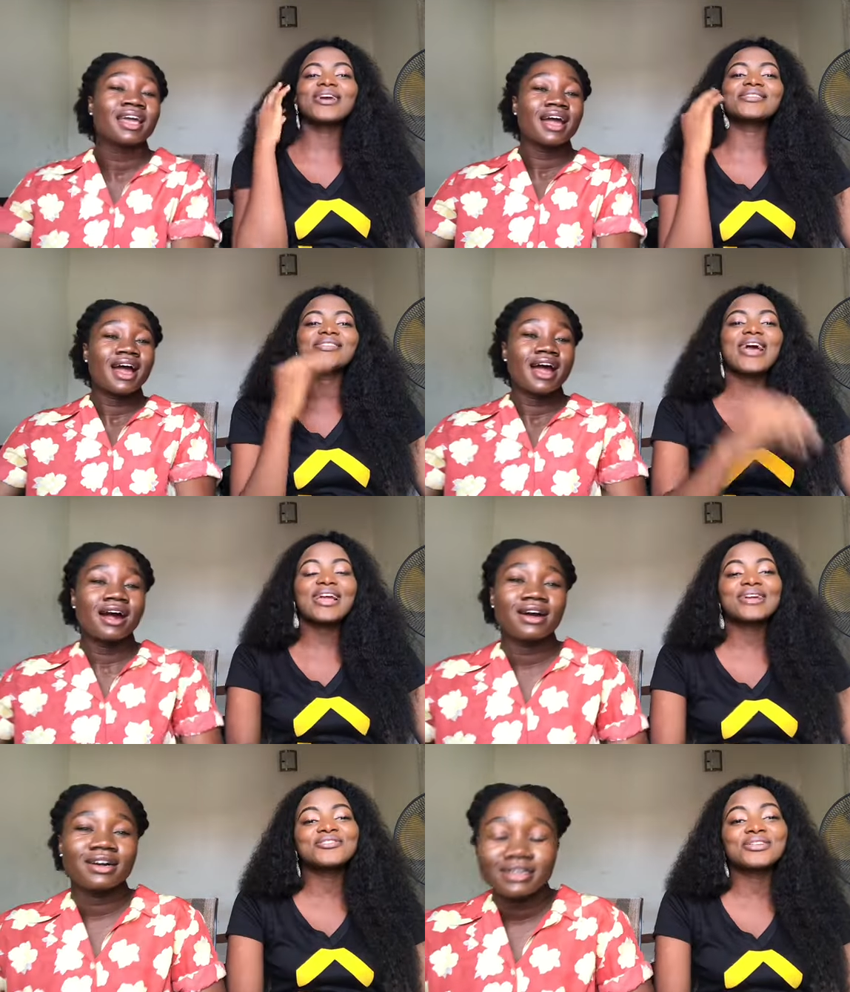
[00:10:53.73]
Speaker 1: lazy.
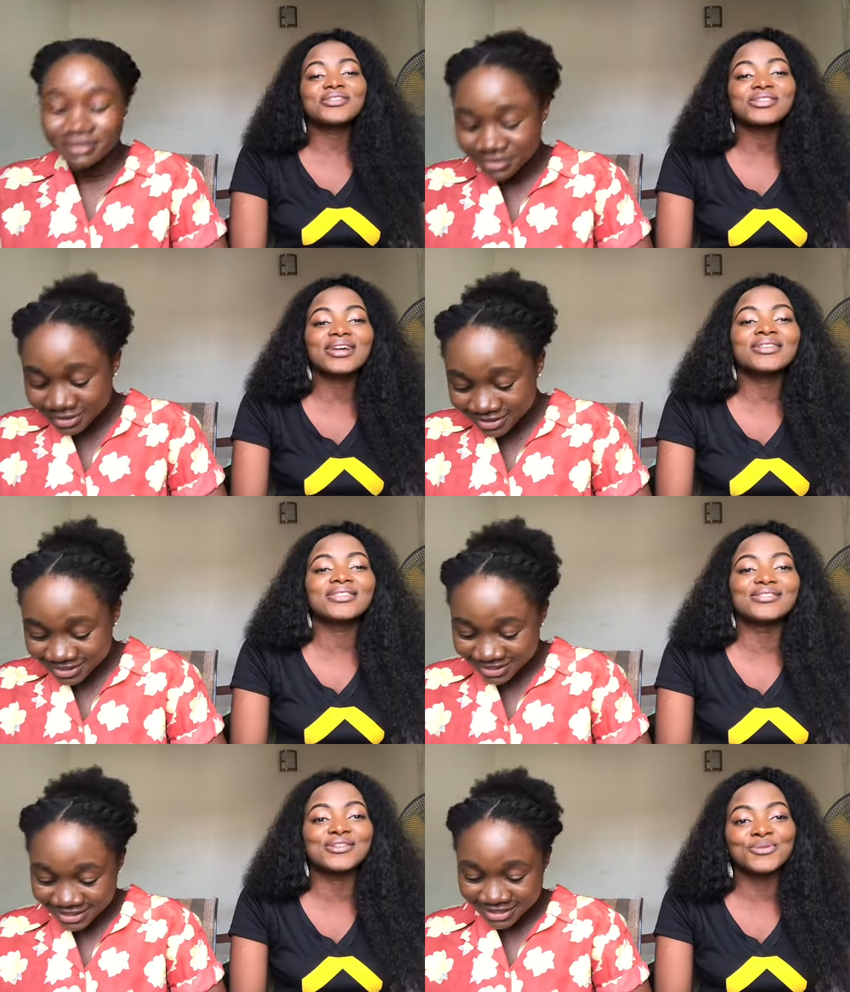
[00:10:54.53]
I can just just
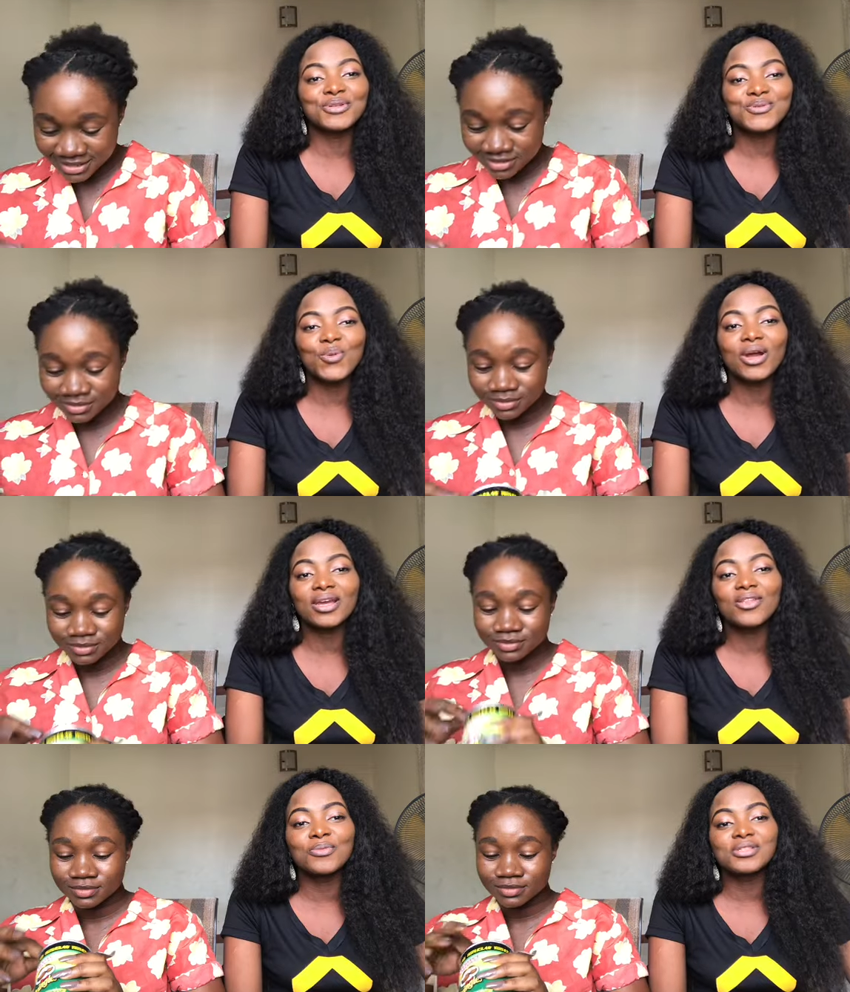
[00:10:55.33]
can't deal with
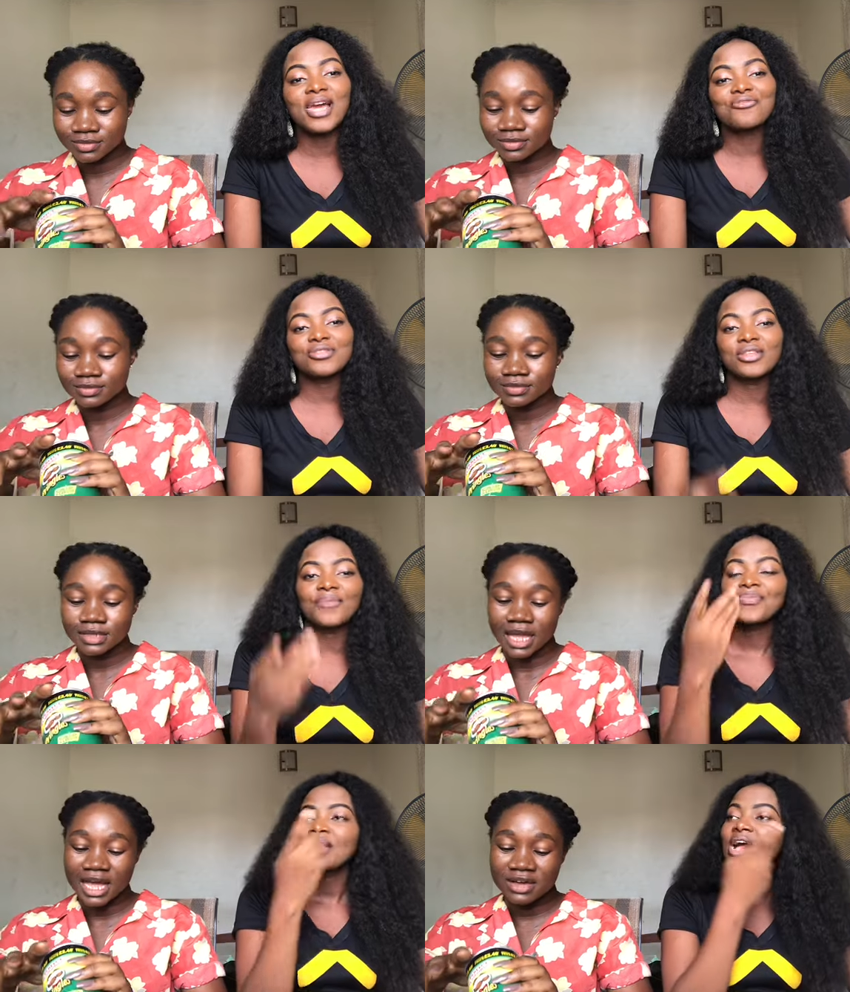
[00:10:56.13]
working almost every
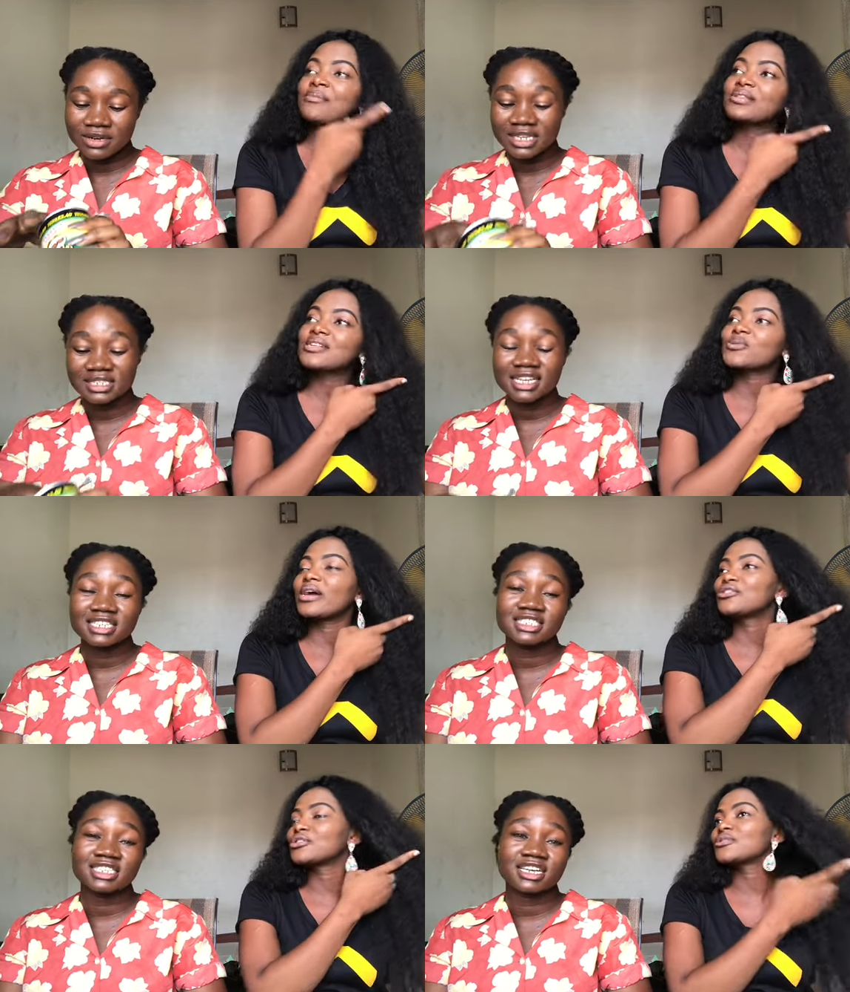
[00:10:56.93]
day. I understand. I mean, that's
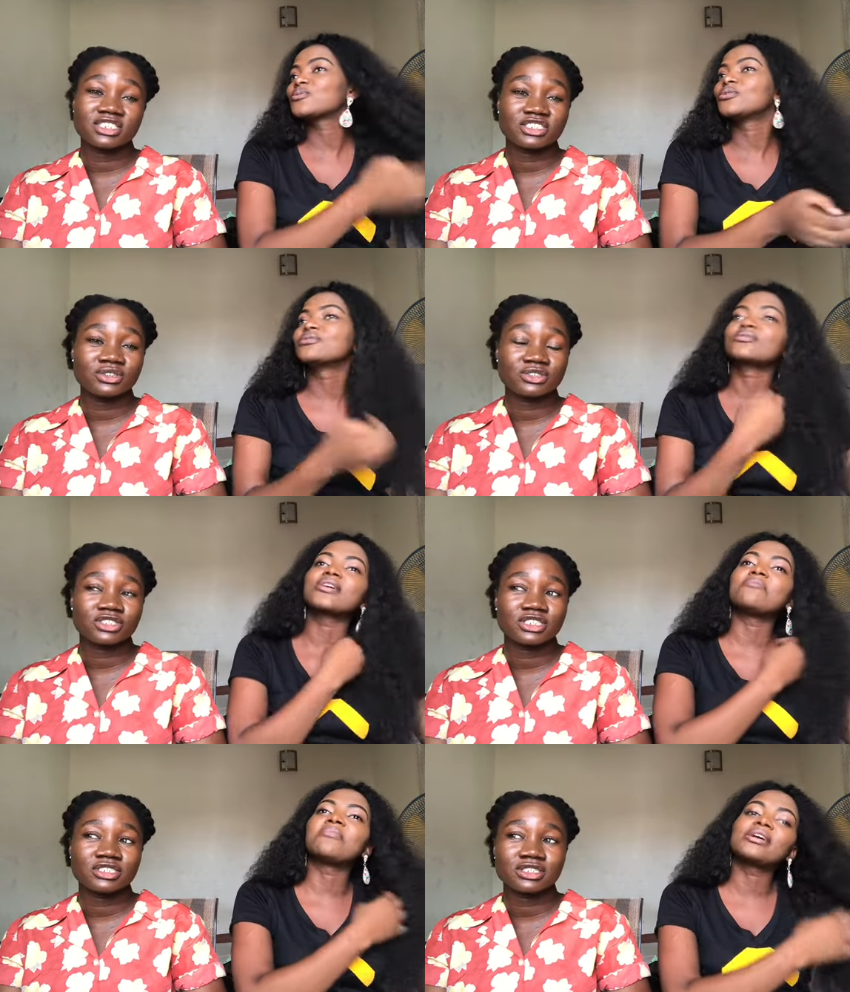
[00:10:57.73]
why I just she, want to
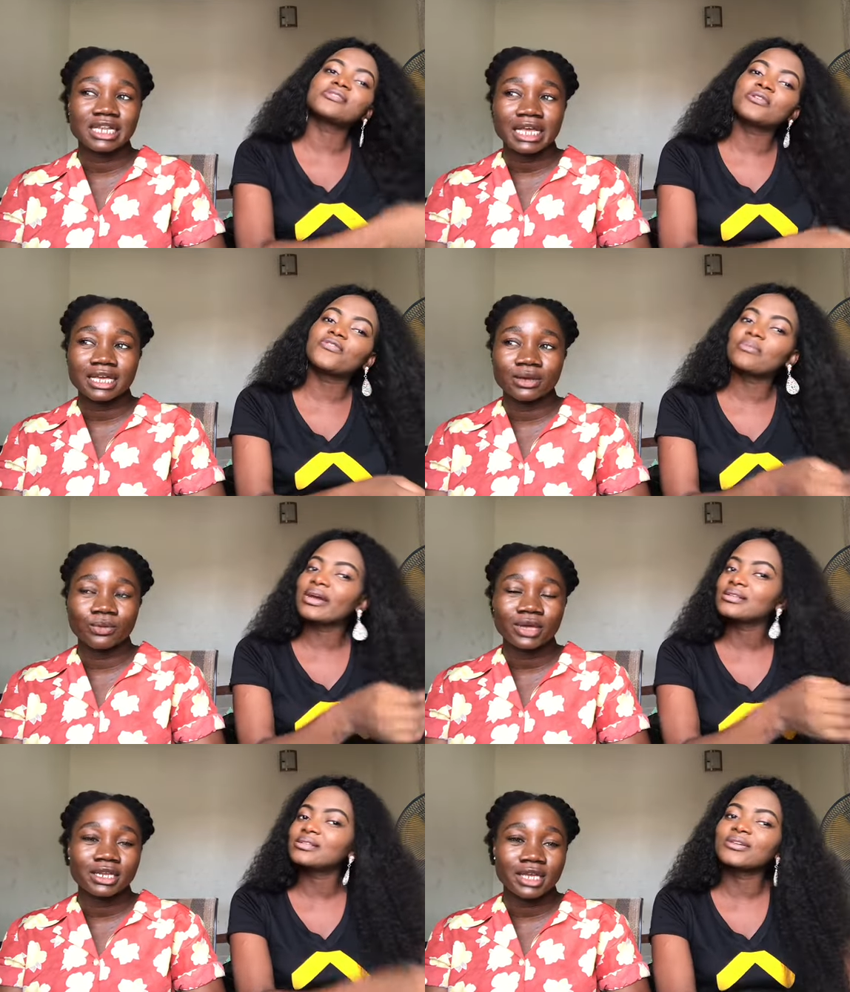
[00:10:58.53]
she's get my like, stuff for
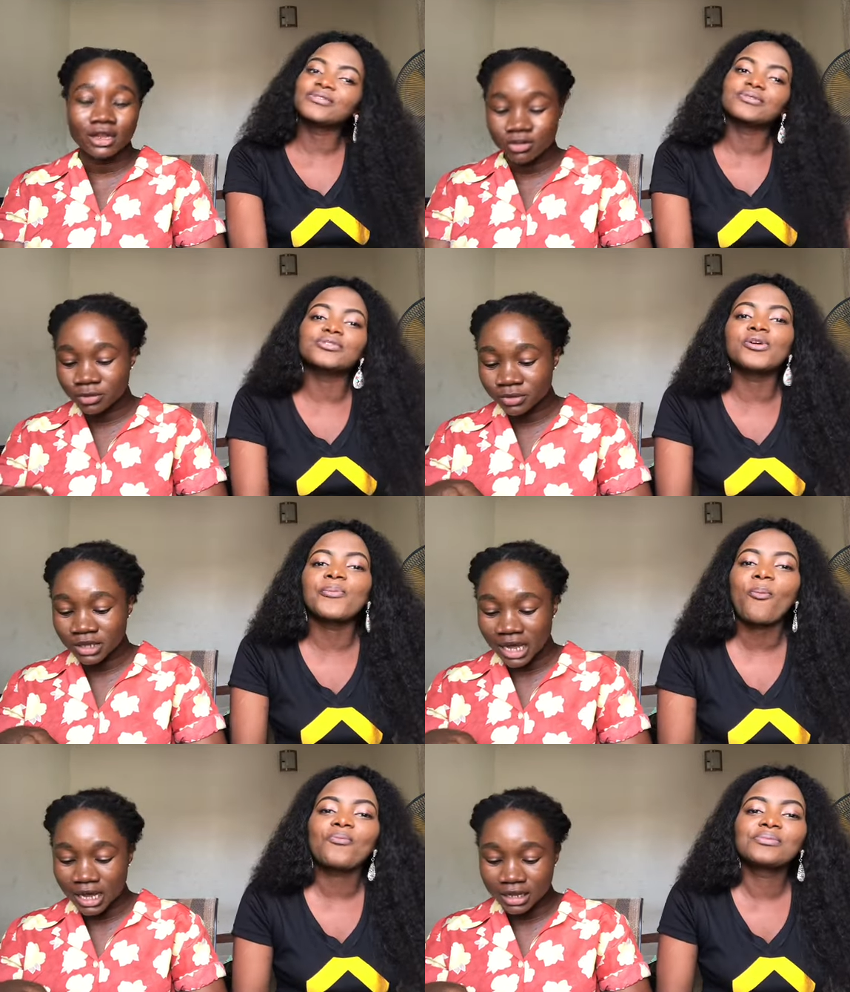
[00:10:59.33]
myself. We are the kind of people
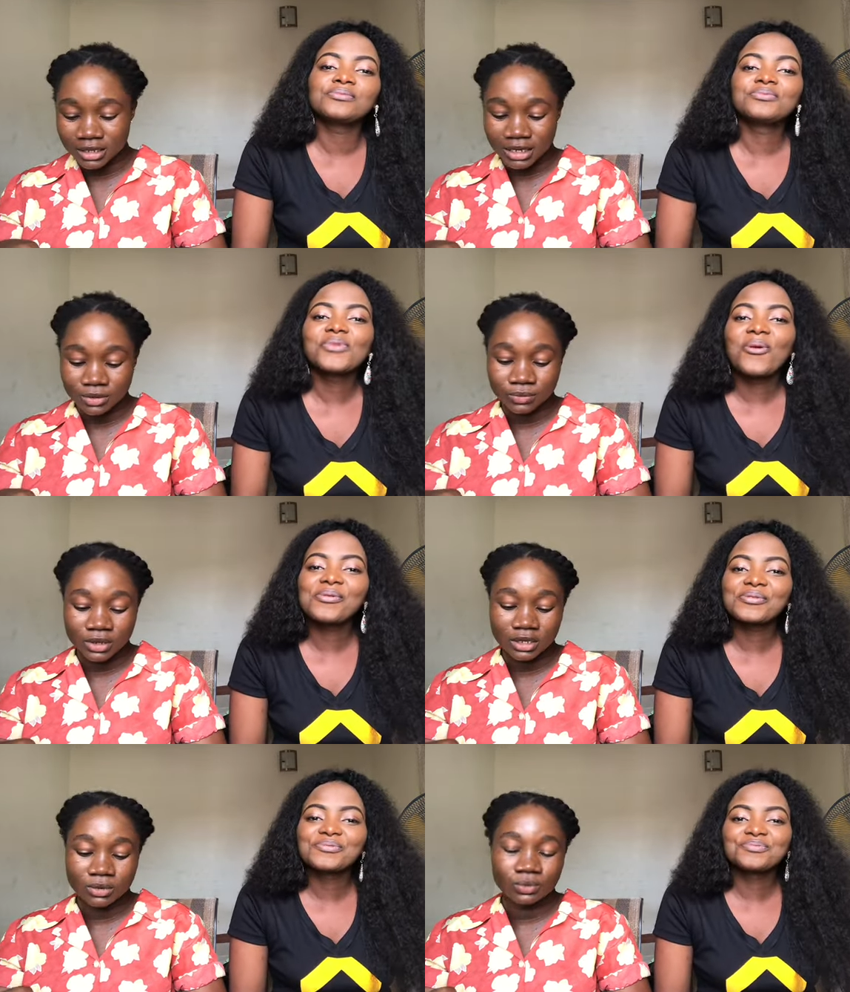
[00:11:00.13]
know?
Speaker 2: that that
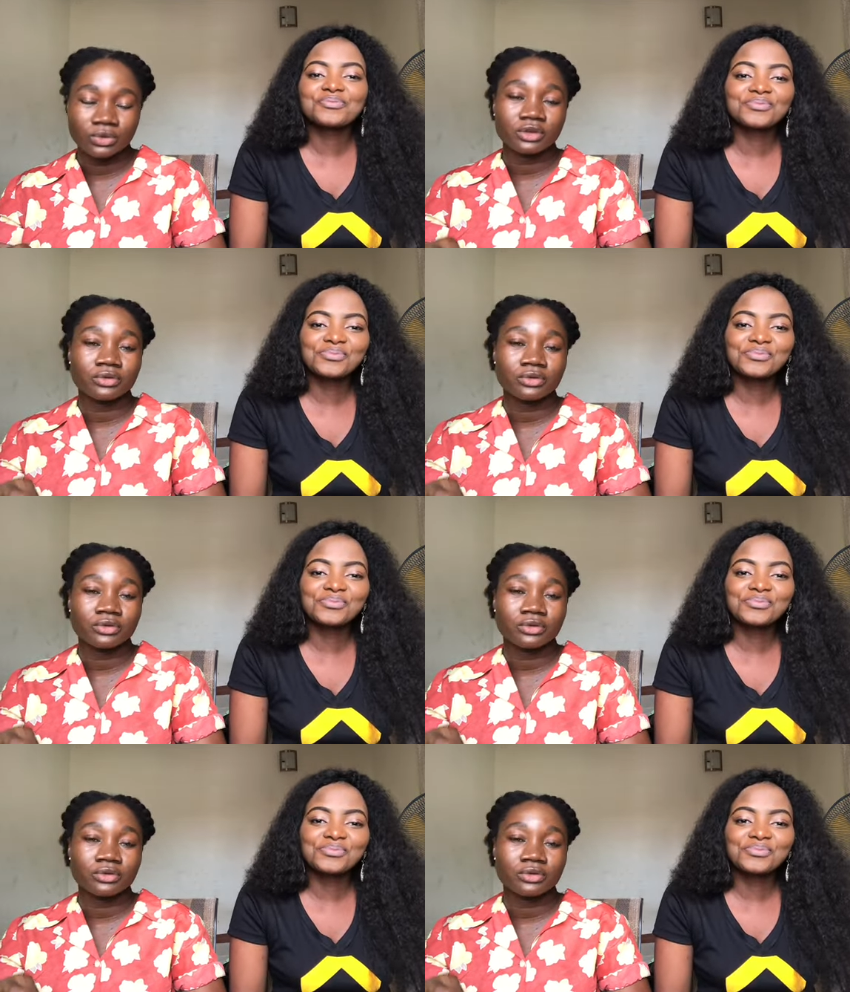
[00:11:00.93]
we we